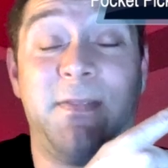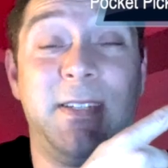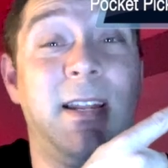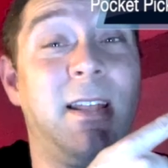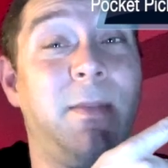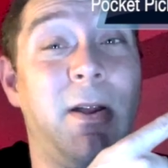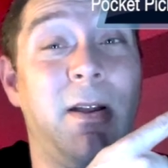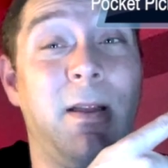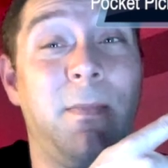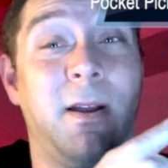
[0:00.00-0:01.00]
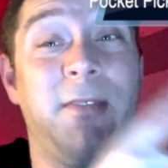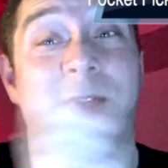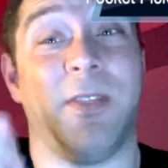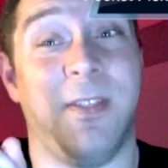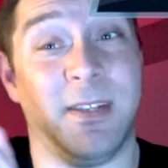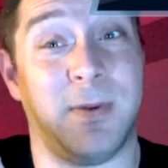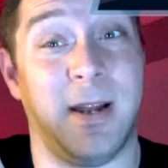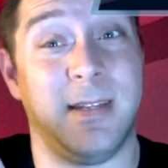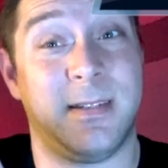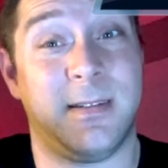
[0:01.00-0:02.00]
seen it on the American market for this
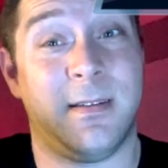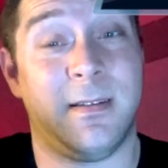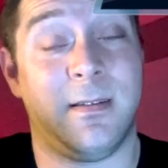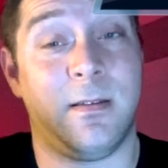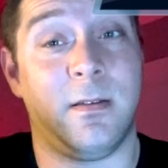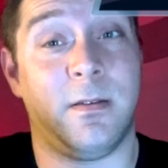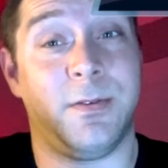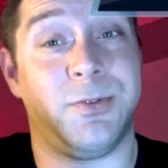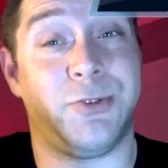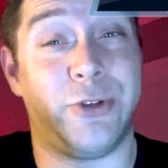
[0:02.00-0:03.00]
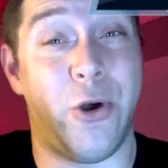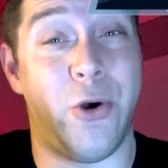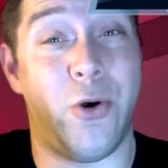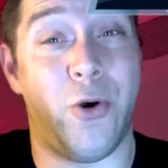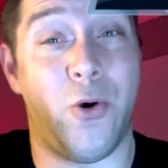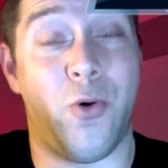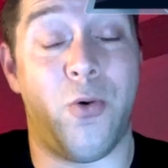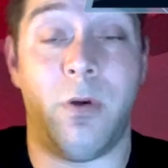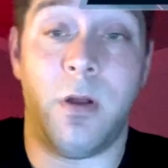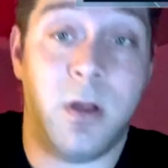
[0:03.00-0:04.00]
price.
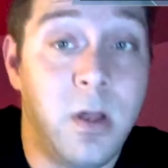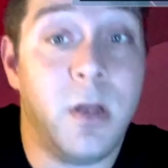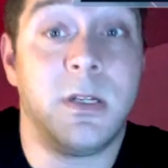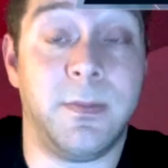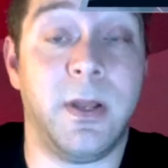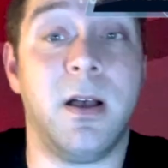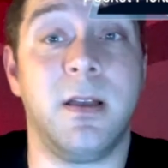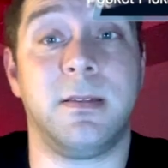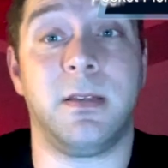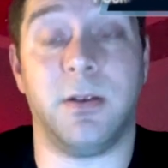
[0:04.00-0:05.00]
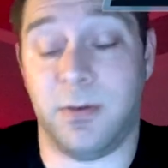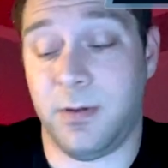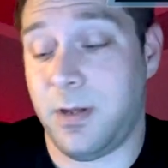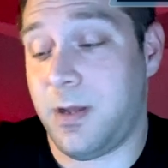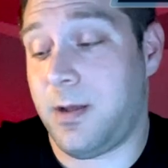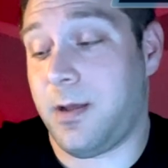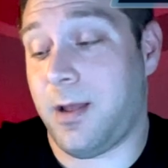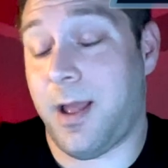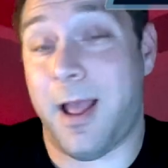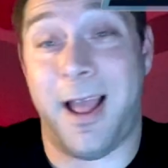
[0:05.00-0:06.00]
So, to be honest with you,
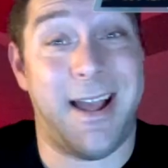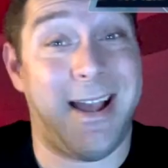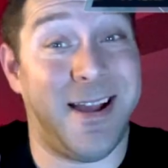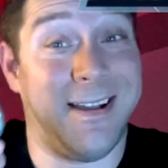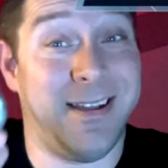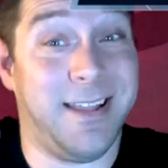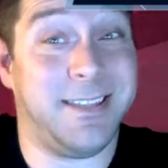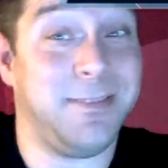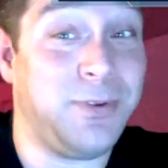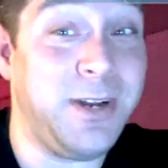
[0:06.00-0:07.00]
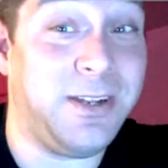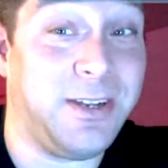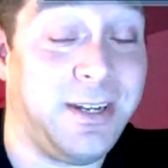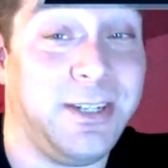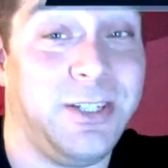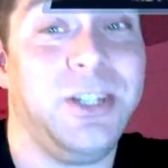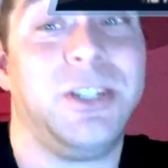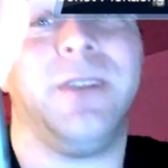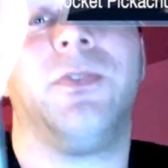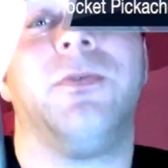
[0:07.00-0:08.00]
it's in pretty good
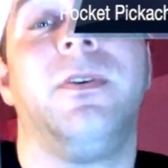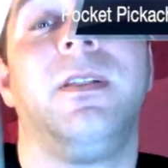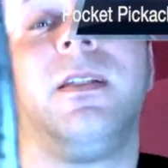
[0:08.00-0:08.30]
condition if you really